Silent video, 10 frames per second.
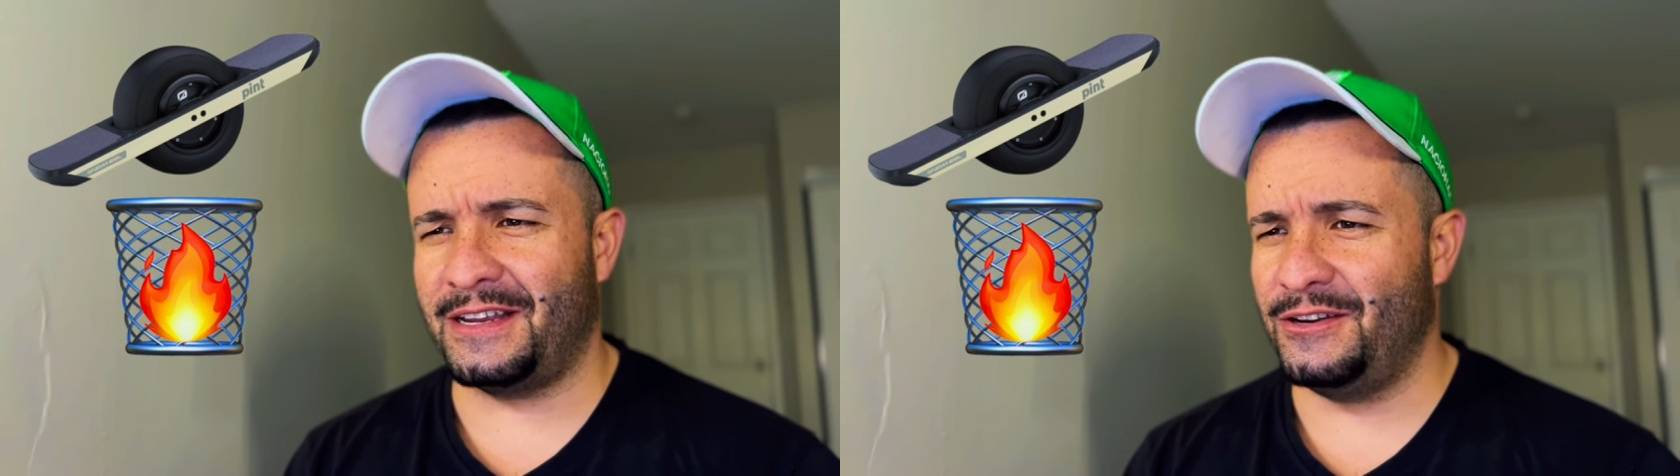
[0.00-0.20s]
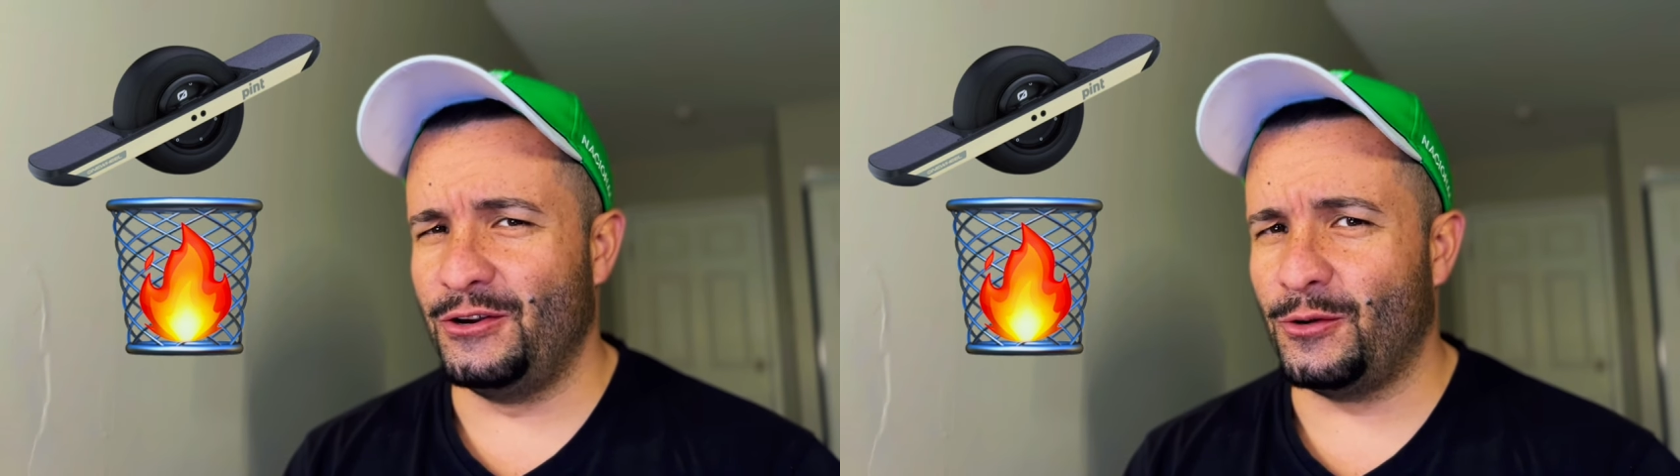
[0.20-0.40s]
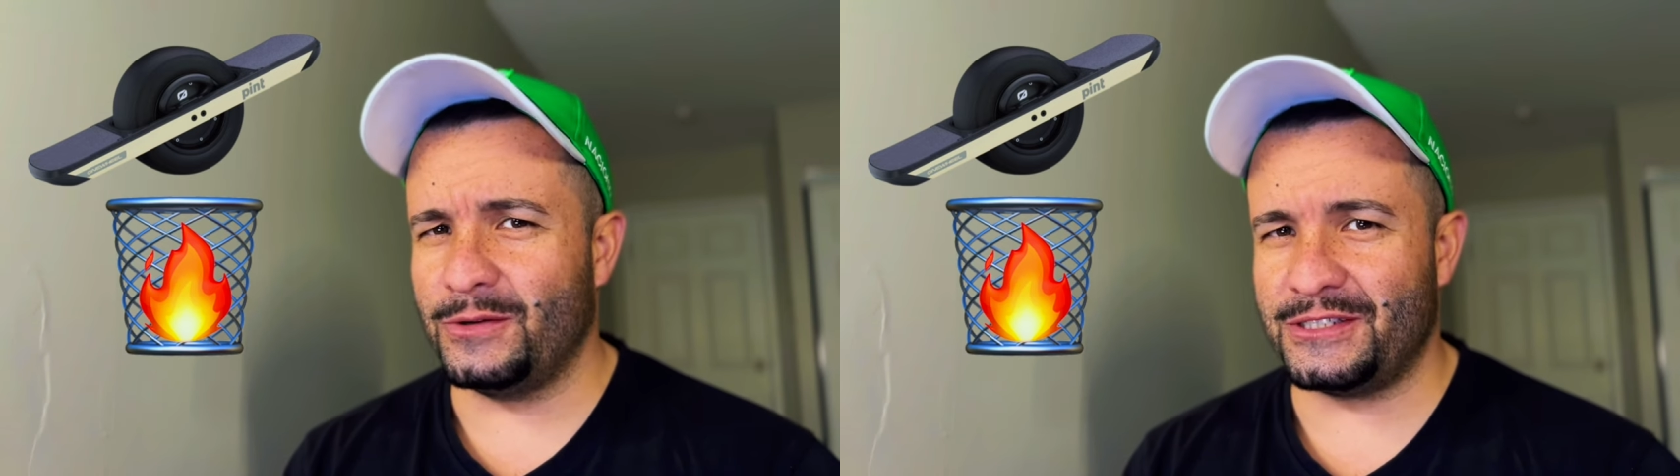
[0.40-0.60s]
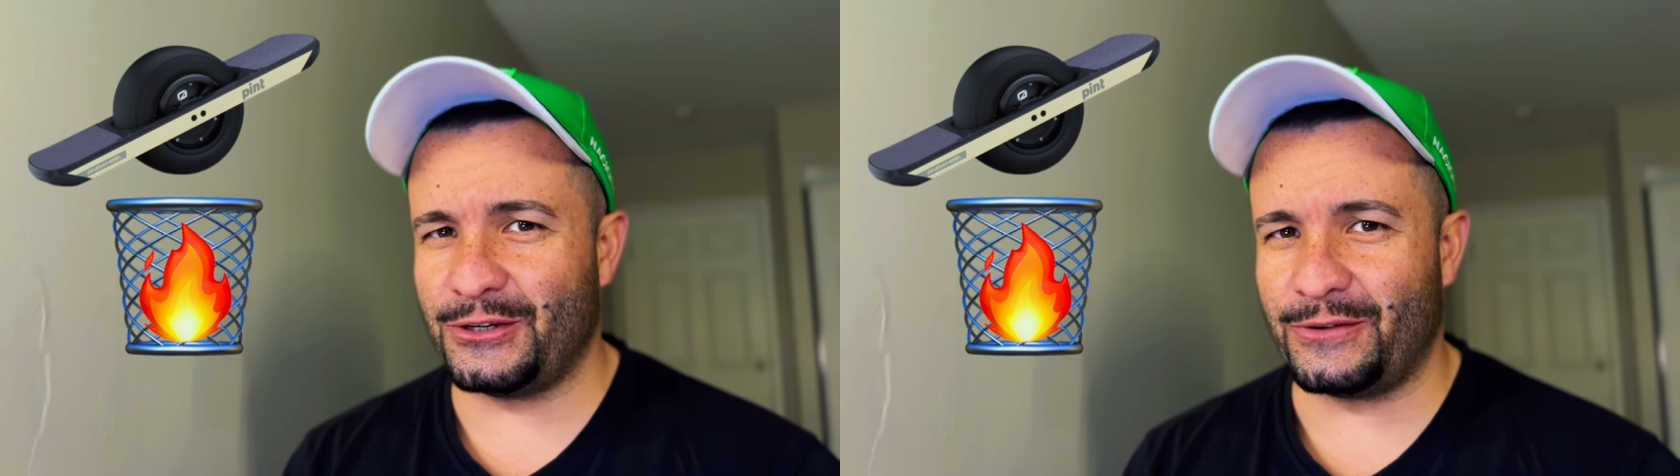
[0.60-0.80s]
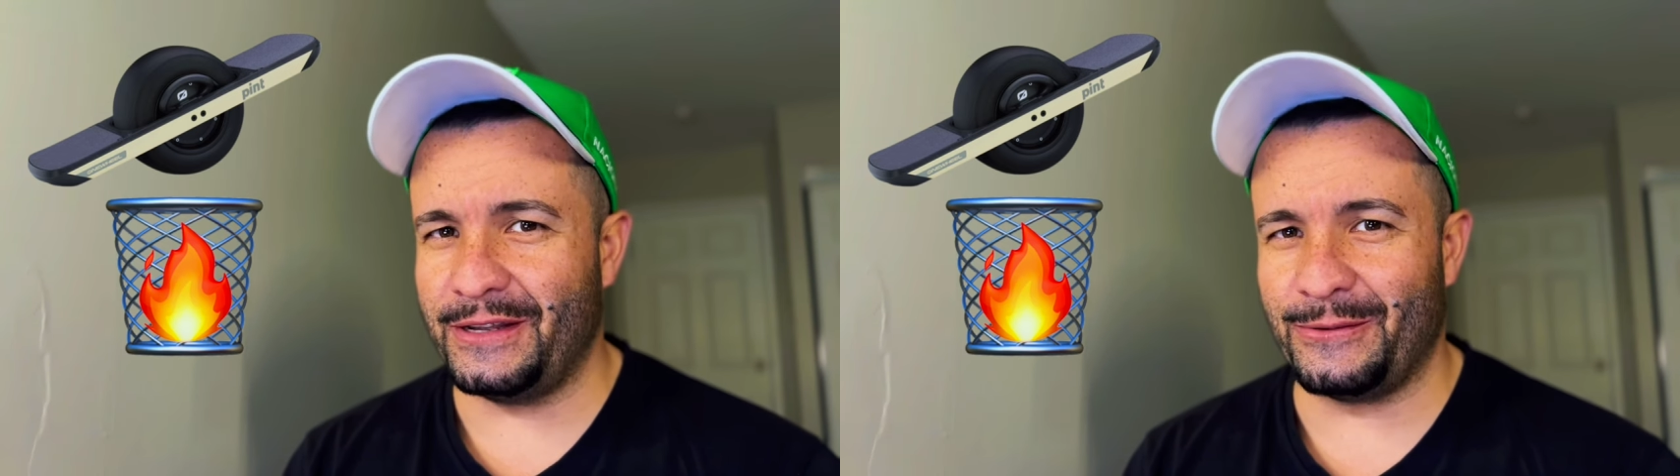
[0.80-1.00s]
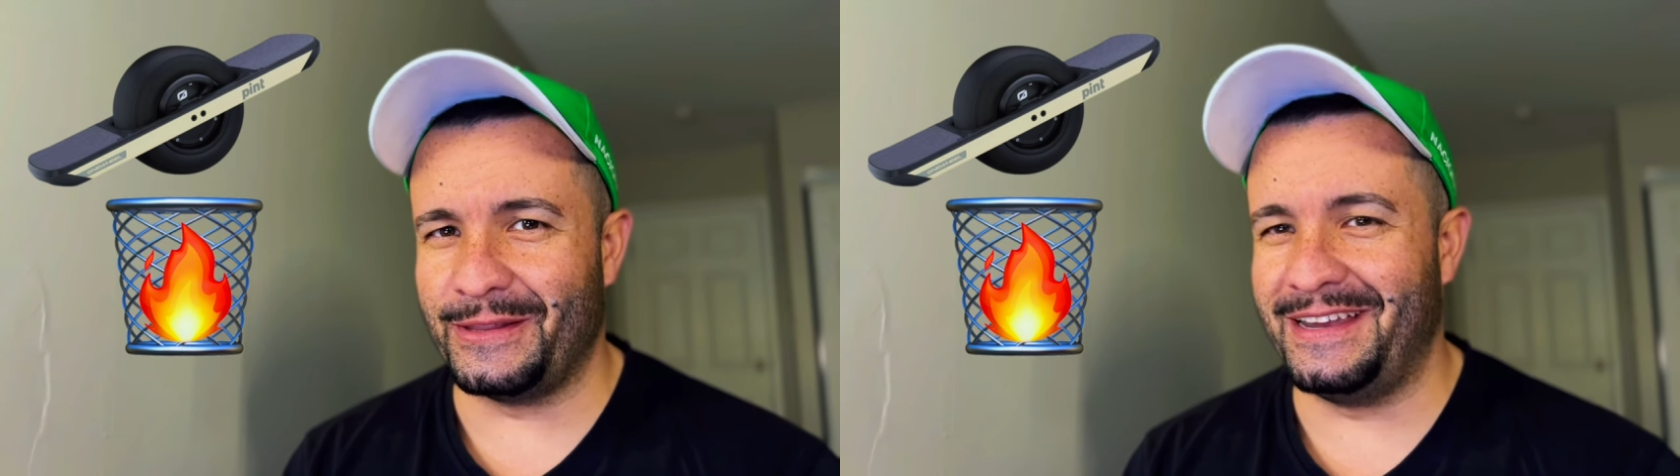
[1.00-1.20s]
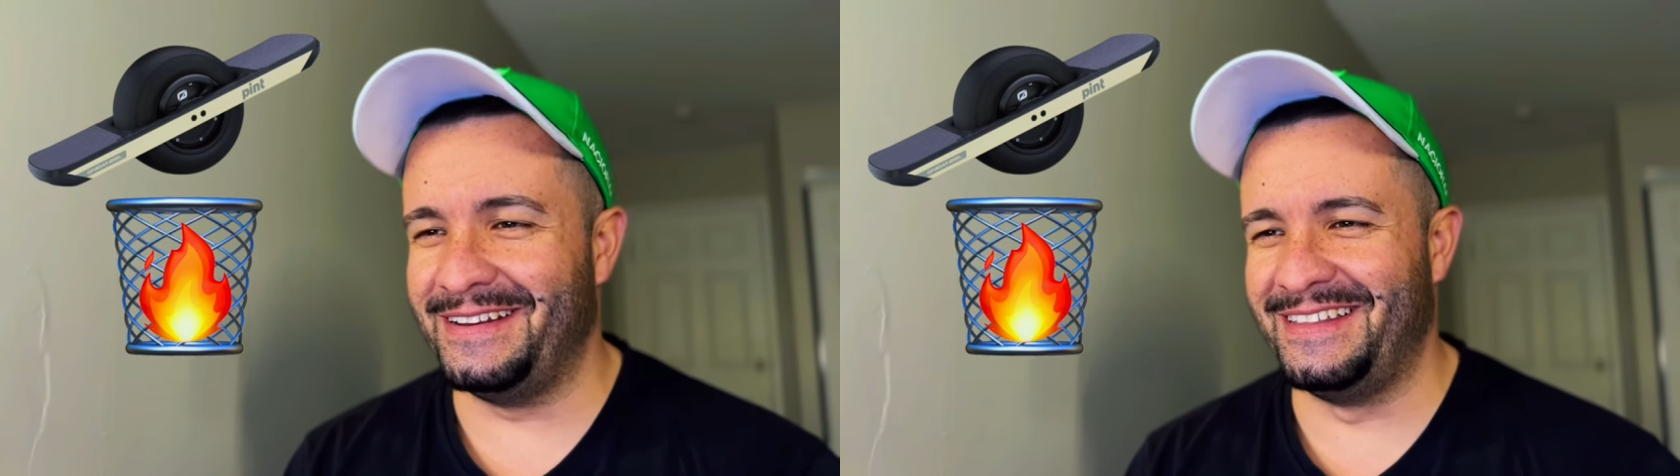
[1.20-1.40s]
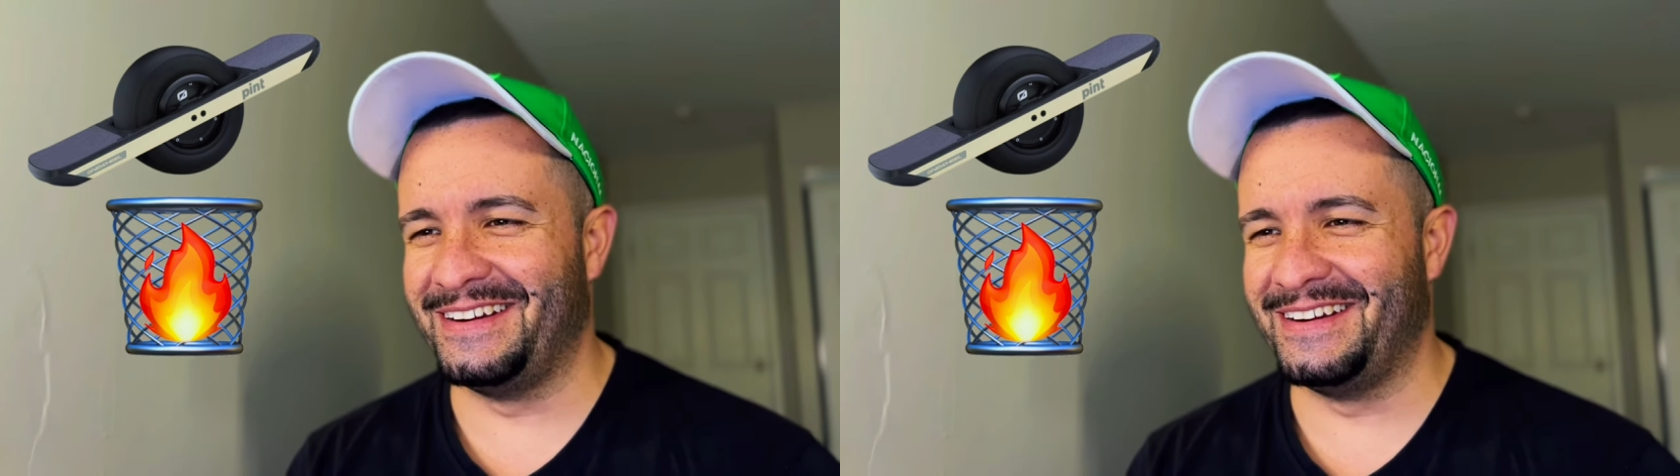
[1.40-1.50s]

no one's agreeing with it.